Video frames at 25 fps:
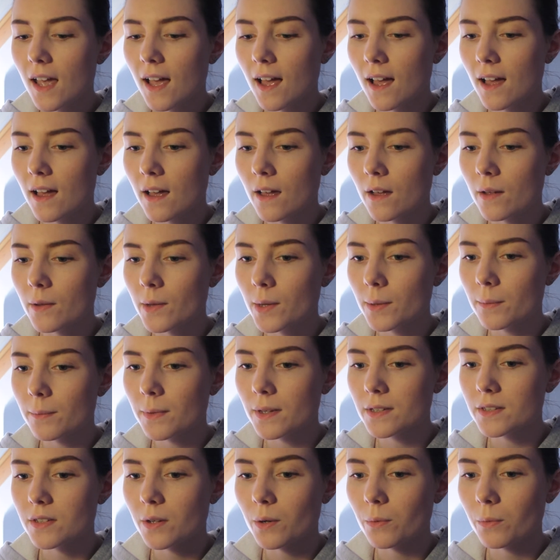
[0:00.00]
Um,
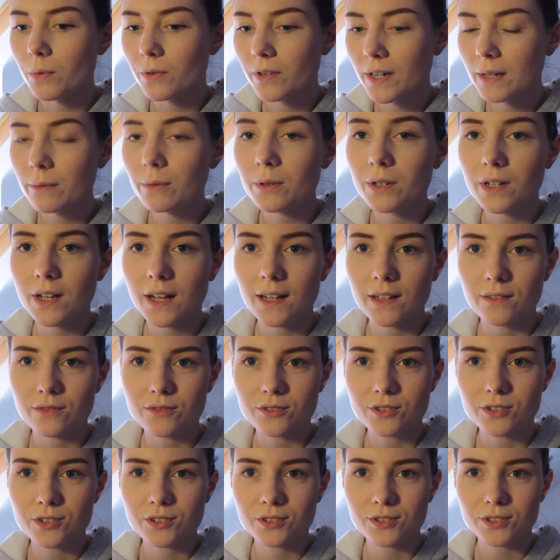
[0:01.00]
so I really want to kind of
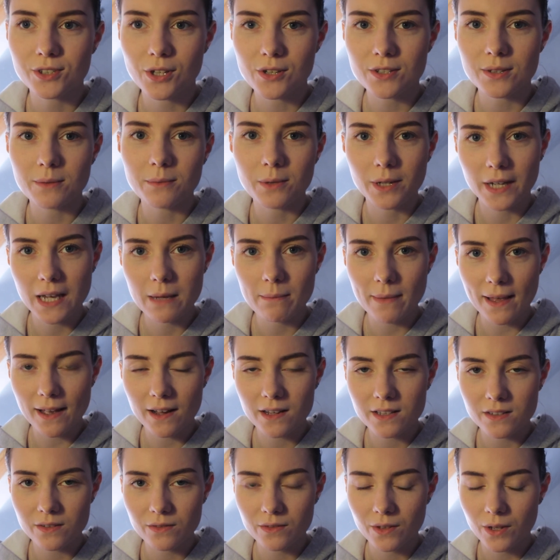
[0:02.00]
do some looking
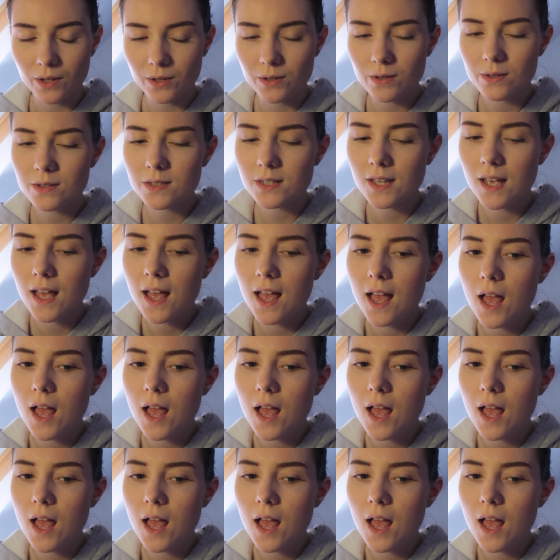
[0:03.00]
backs on those,